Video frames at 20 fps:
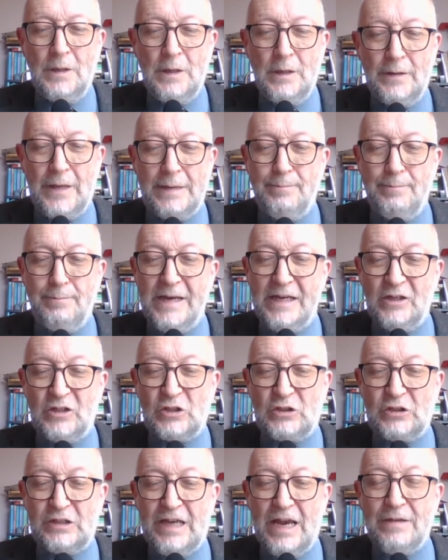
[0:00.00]
They mix
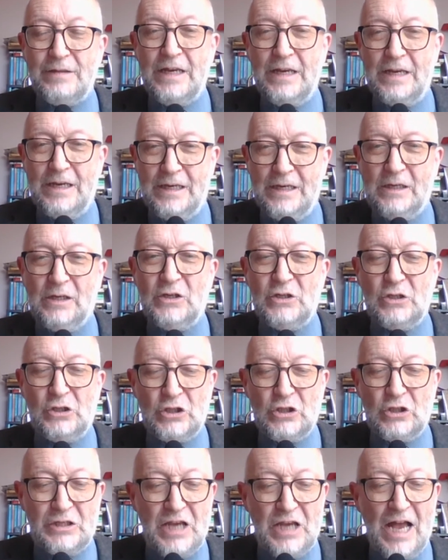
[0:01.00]
together
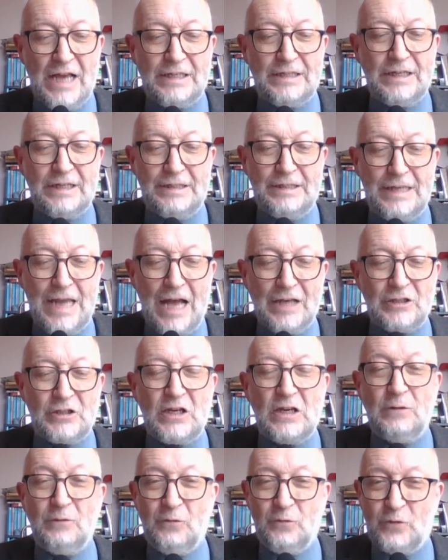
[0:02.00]
English, Italian,
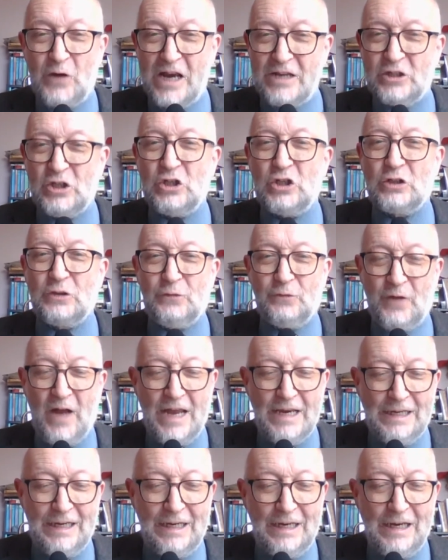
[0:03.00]
Latin, French, and
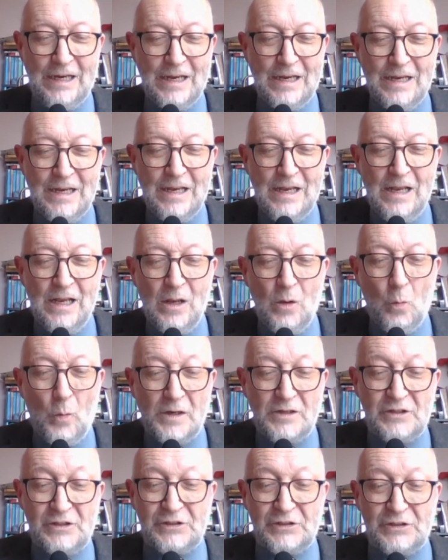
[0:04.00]
finally,
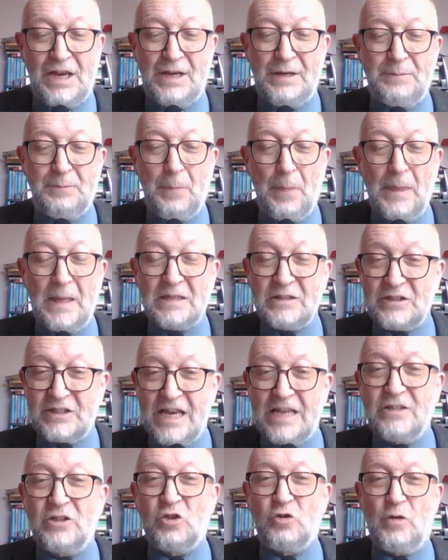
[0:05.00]
once again,
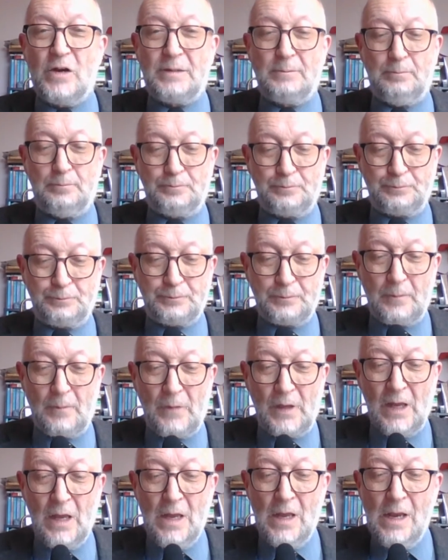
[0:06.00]
Sanskrit.
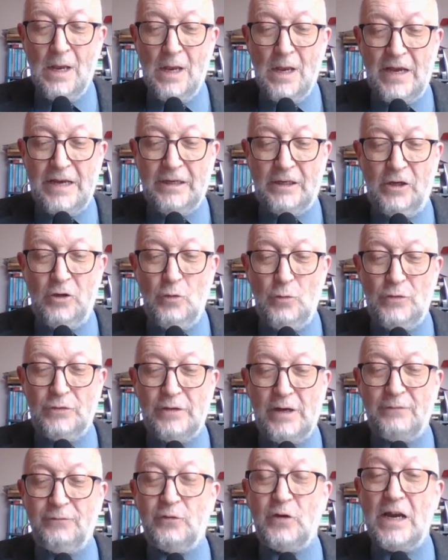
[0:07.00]
They include the
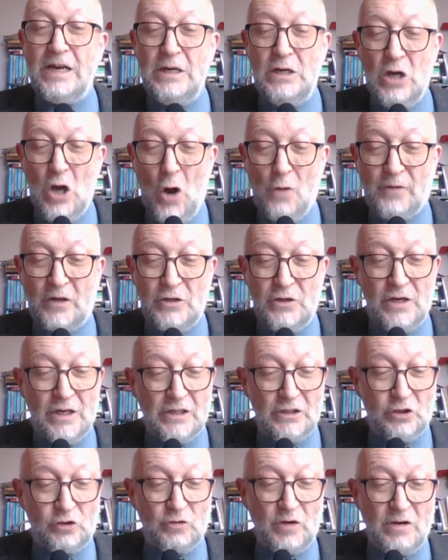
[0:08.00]
refrain of a
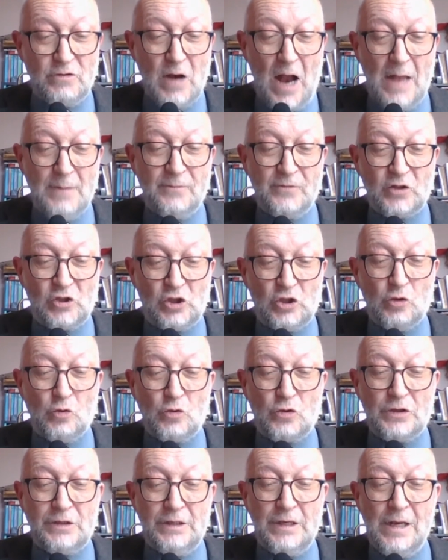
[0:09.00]
nursery rhyme for
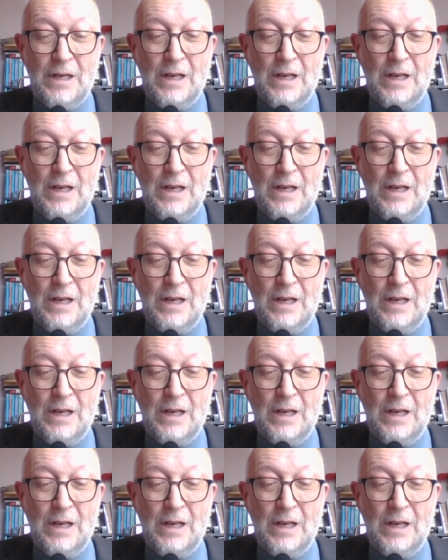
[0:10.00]
children